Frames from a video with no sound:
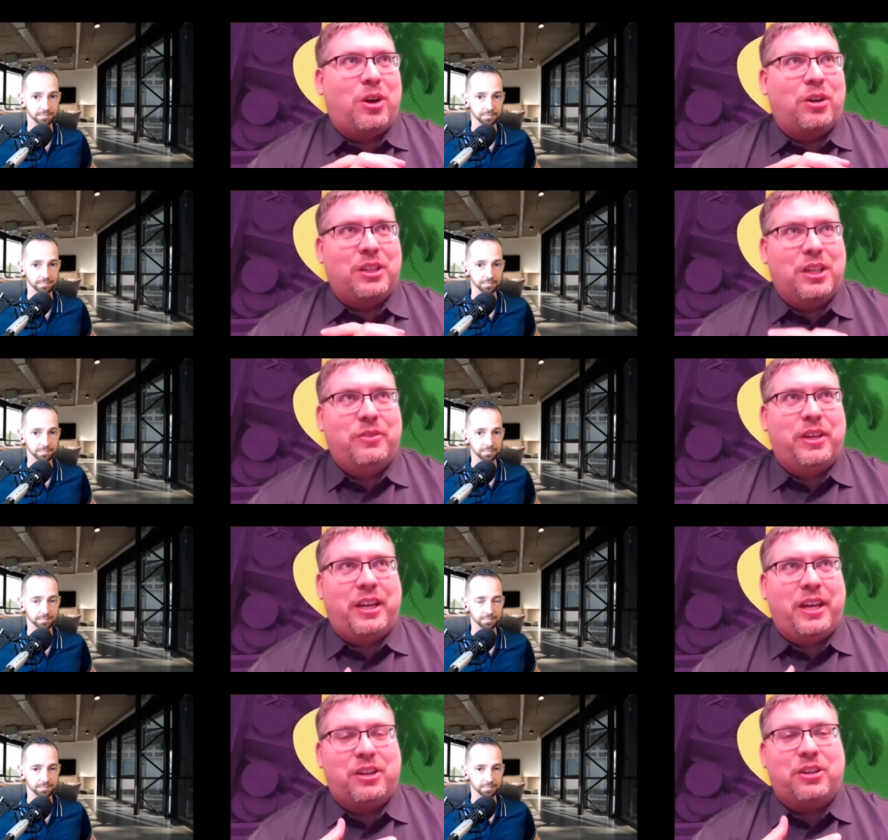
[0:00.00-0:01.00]
Speaker 1: are
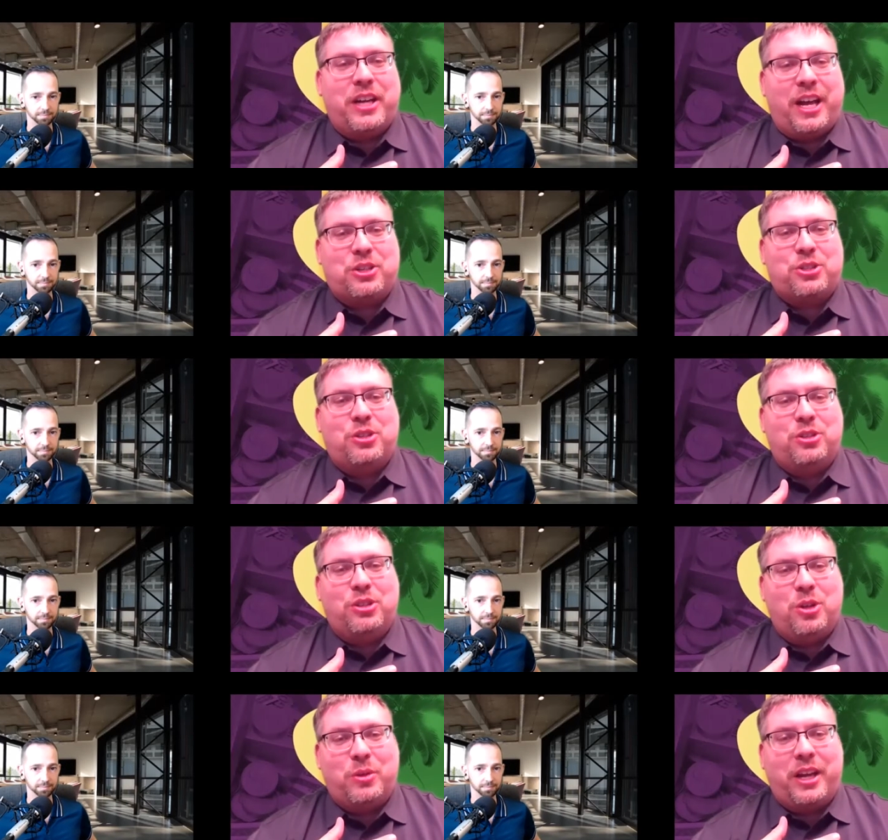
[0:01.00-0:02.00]
living
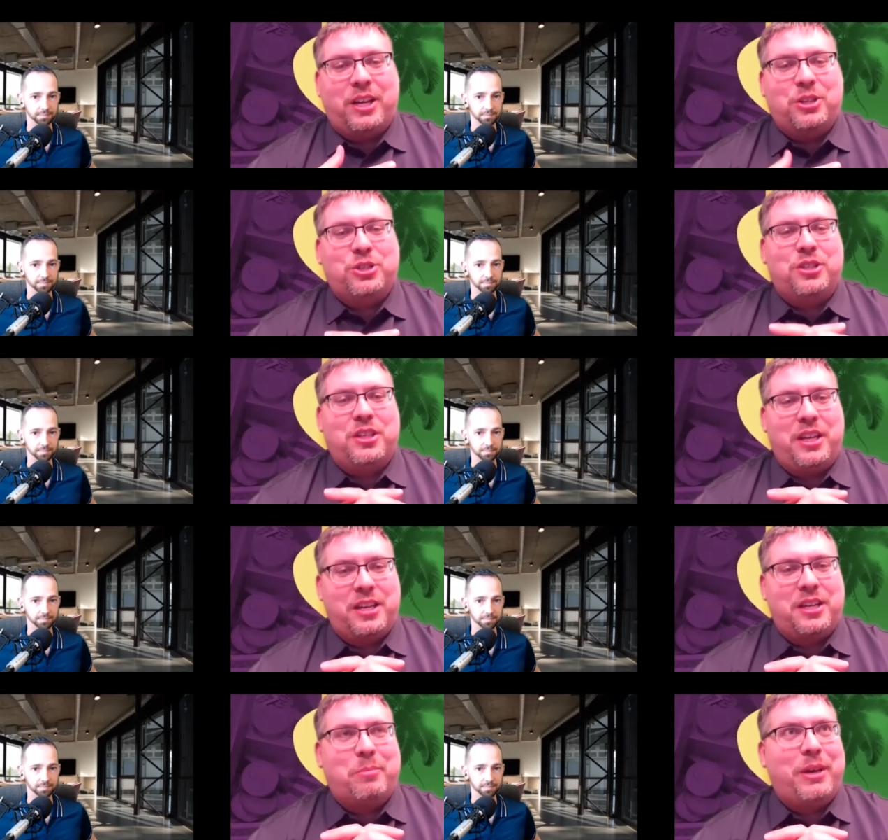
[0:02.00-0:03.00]
international location
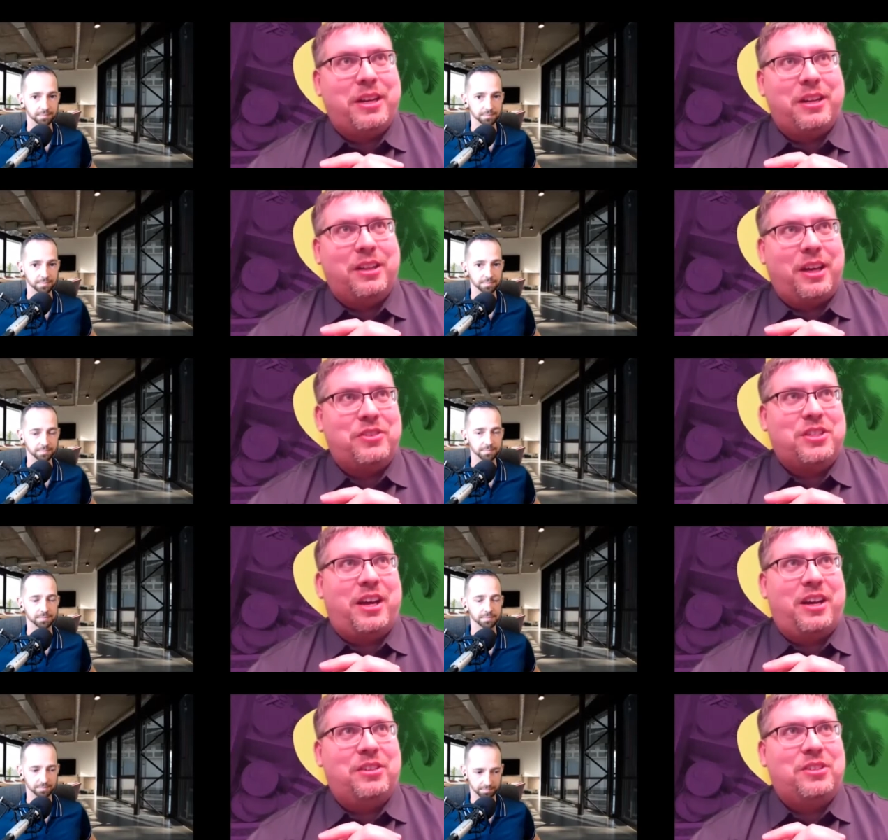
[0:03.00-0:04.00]
independent
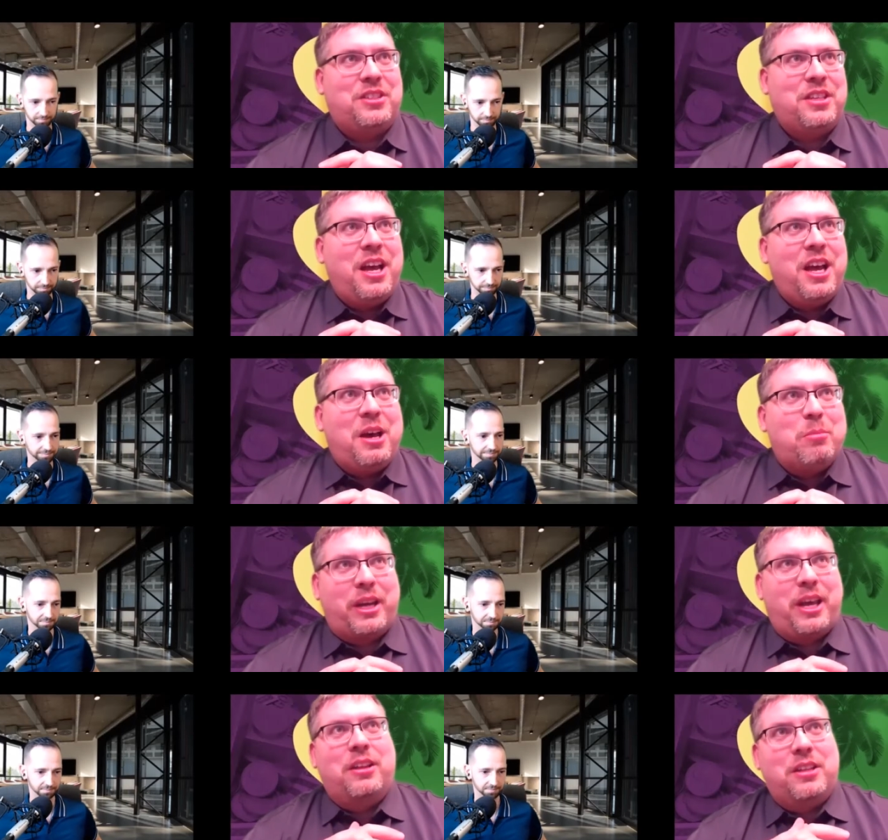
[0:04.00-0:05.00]
lifestyles.
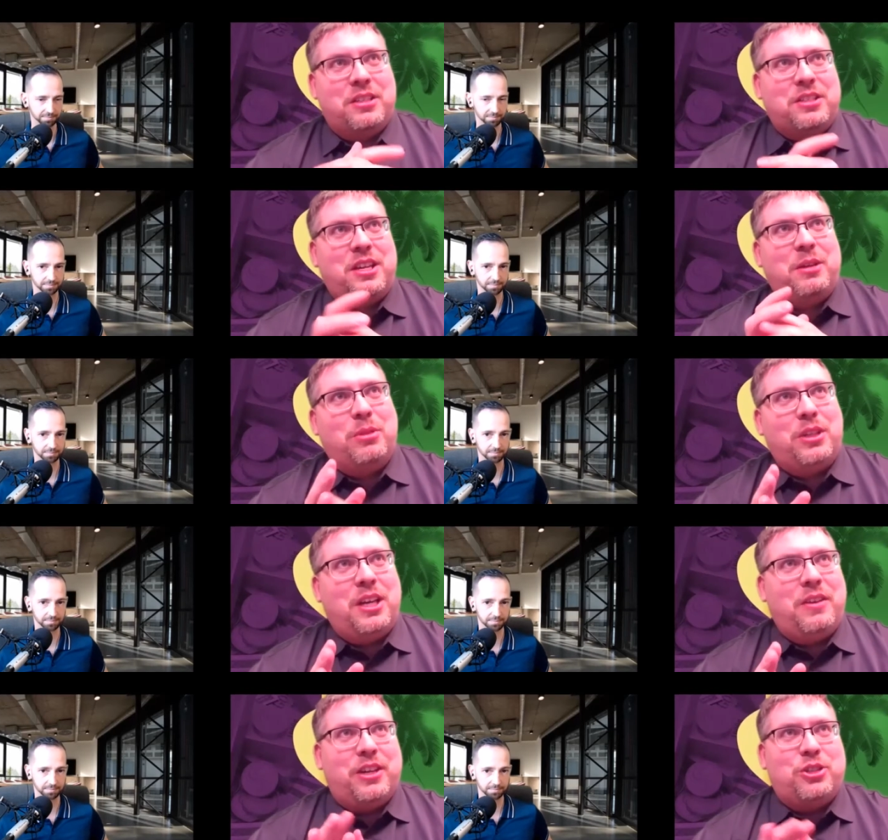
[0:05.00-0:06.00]
Mikkel and his team
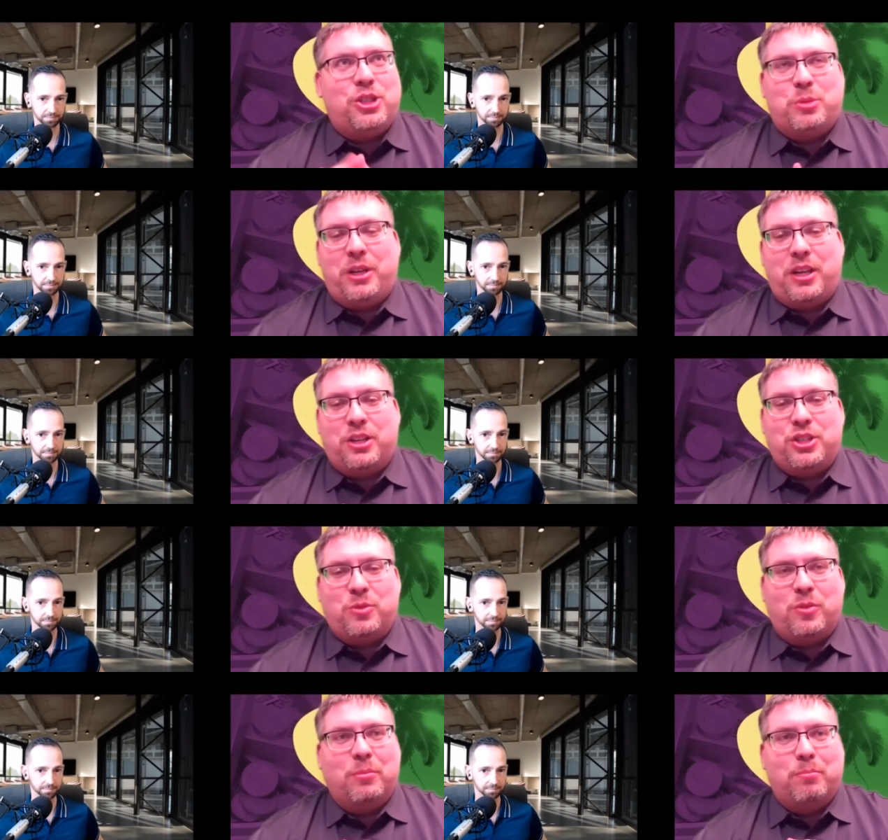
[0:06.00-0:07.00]
believe that just because
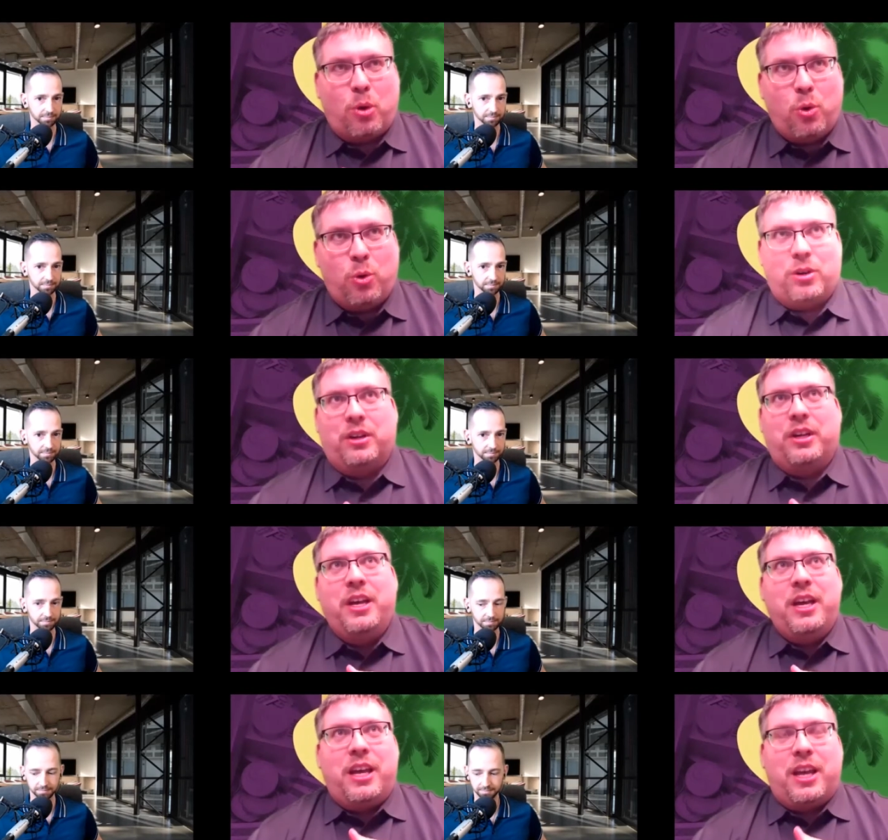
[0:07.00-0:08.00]
you were born
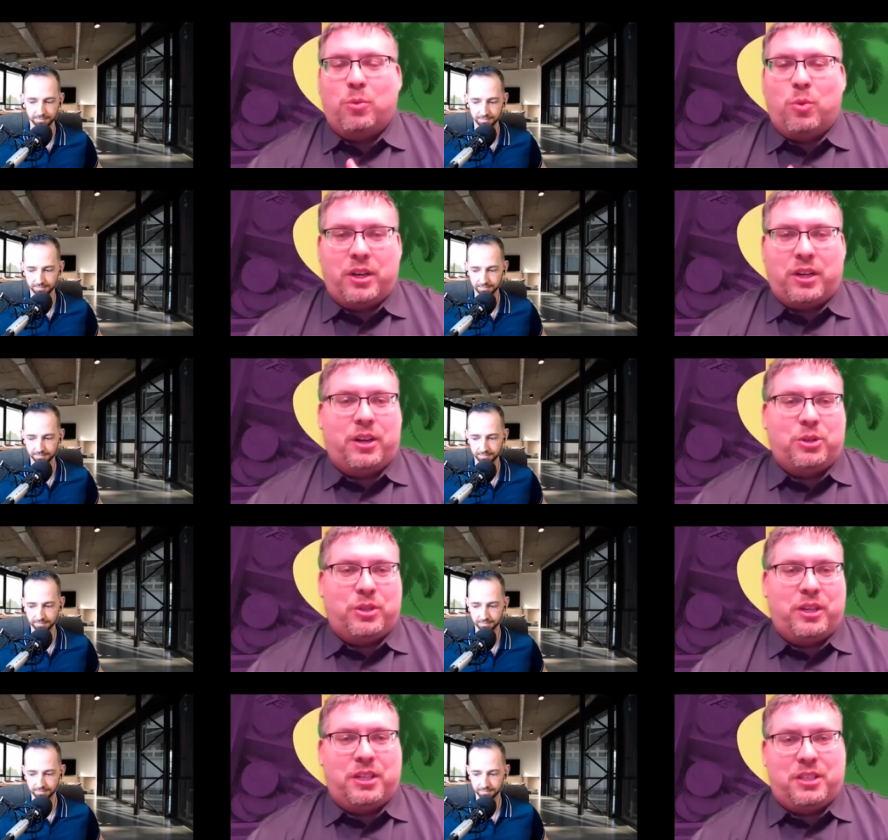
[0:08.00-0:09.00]
in one
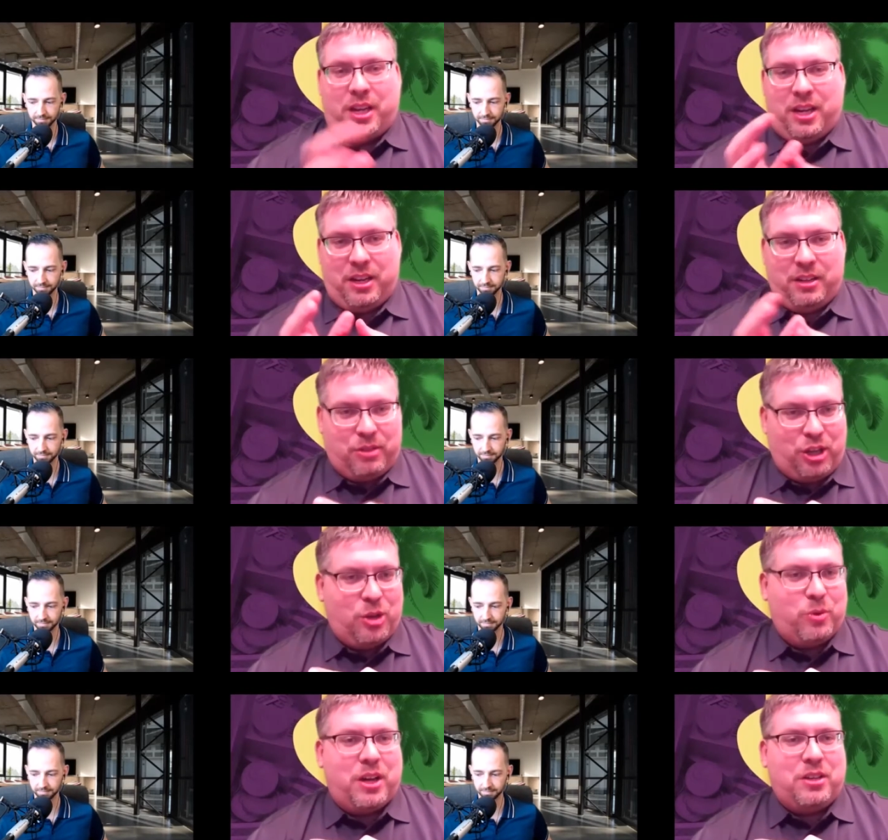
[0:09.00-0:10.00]
country, say the
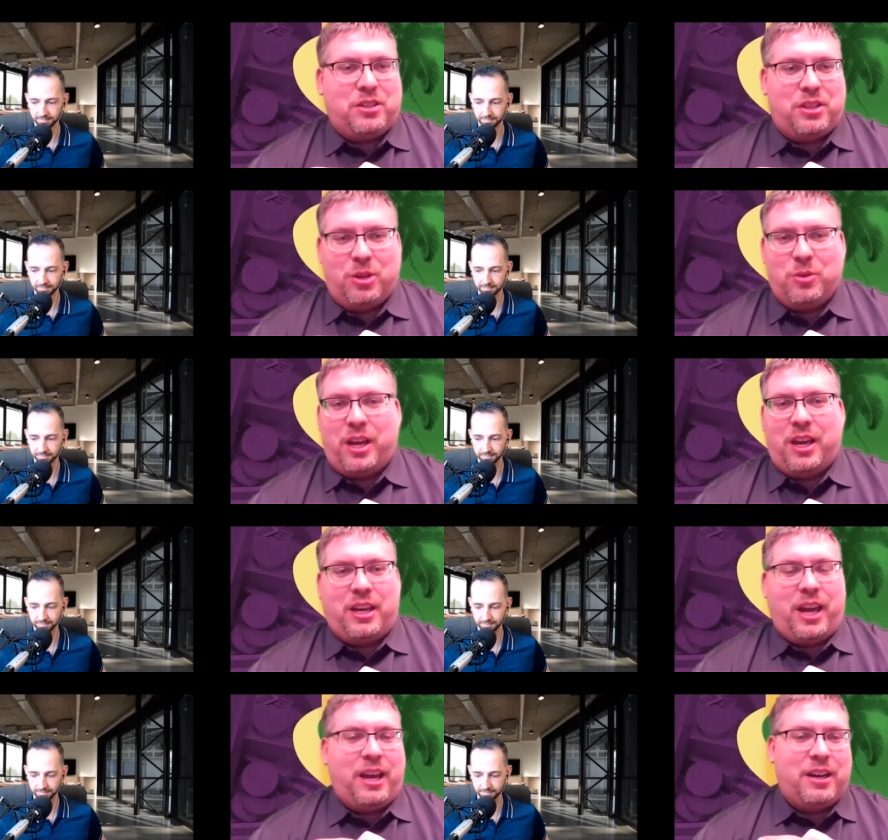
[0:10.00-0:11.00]
US, the
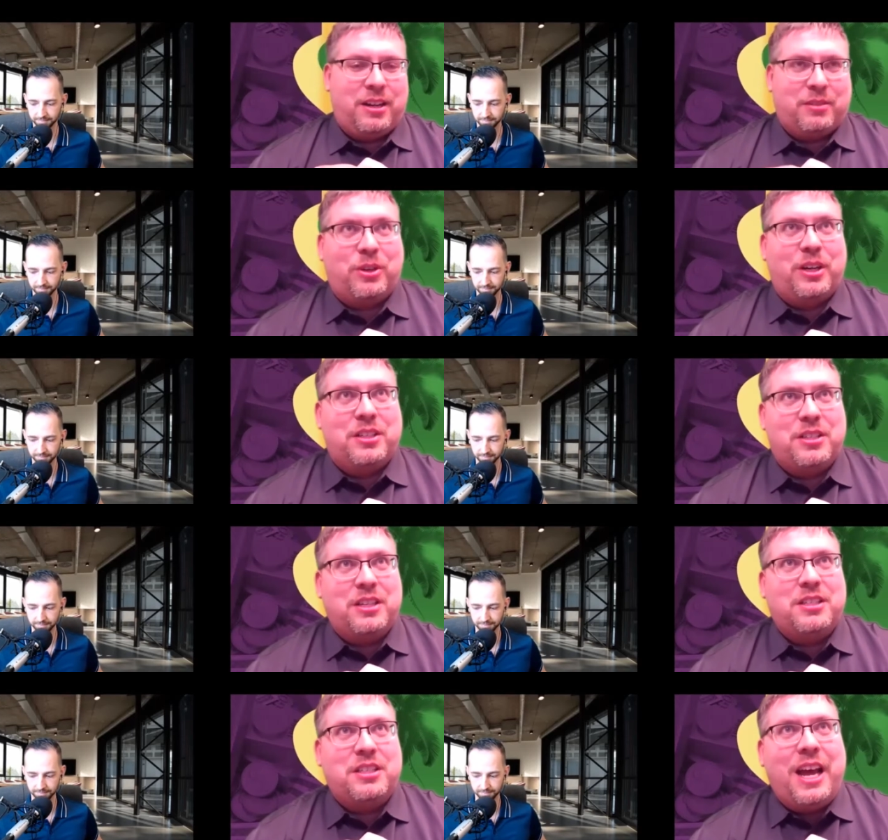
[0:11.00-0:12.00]
UK, Canada, for
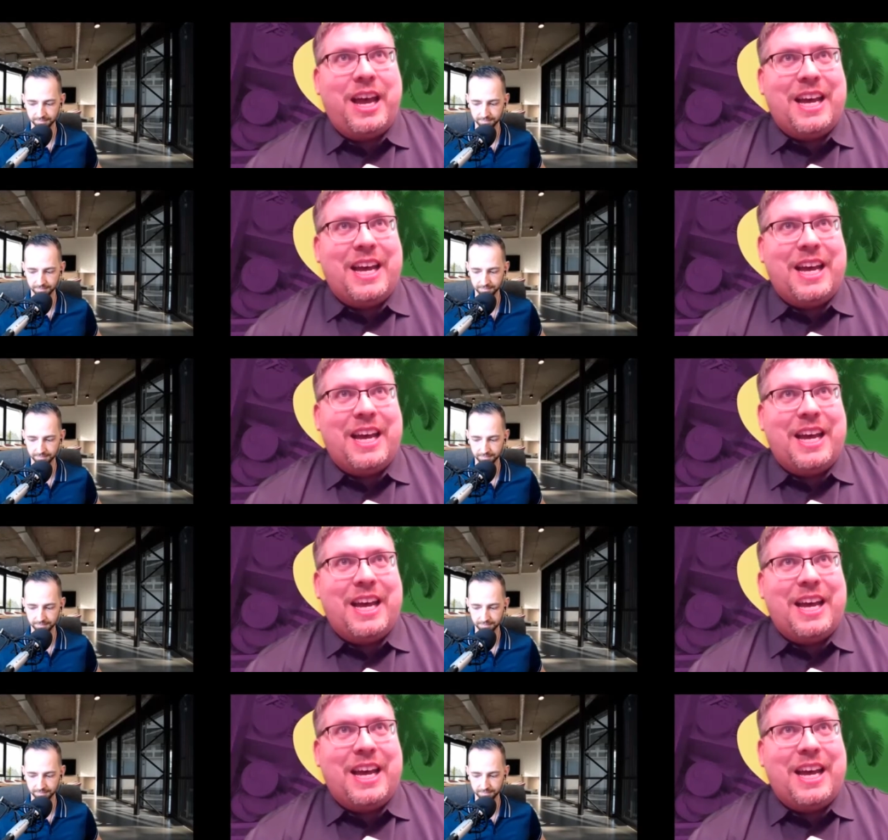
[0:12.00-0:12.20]
instance,